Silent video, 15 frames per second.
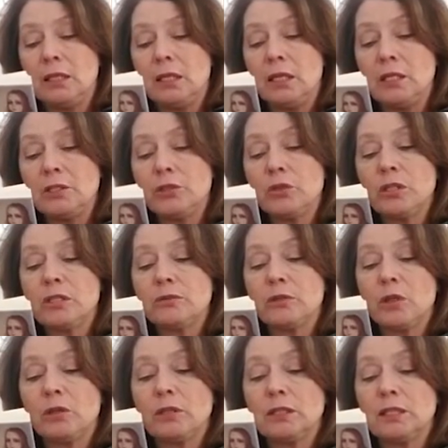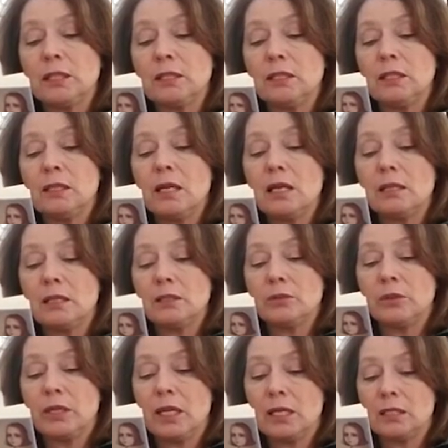His choice of clothing did nothing to
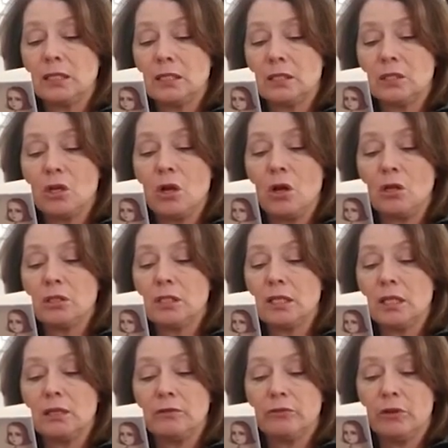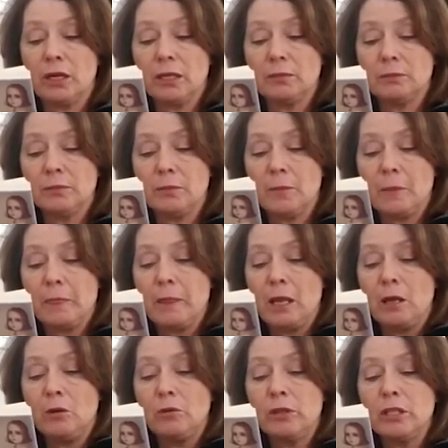enhance his tall, skinny frame.
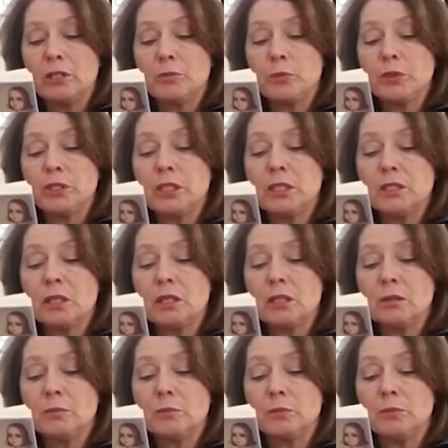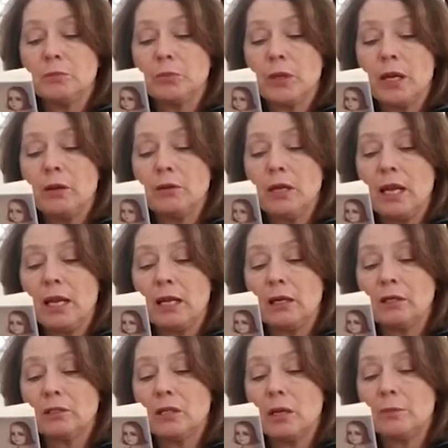With his bushy, dark brown
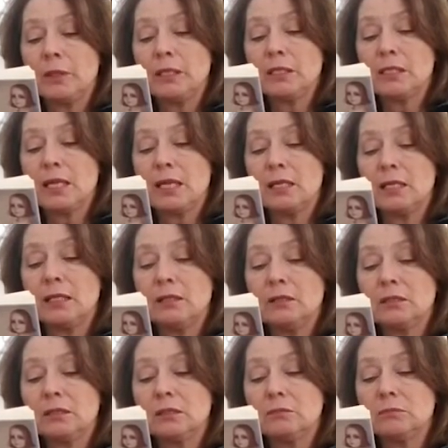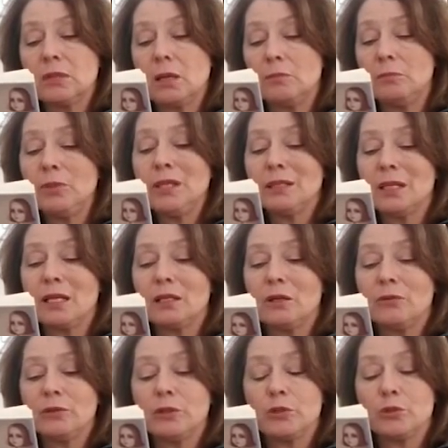hair topping his head, he looked a bit like an
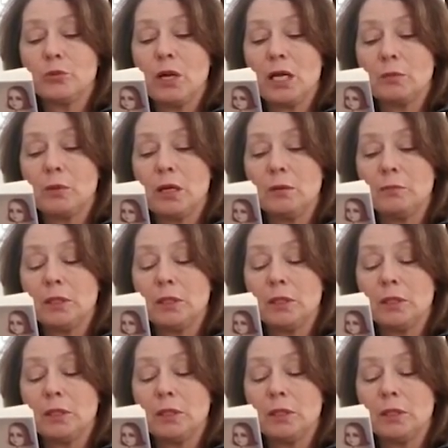overused ragdoll.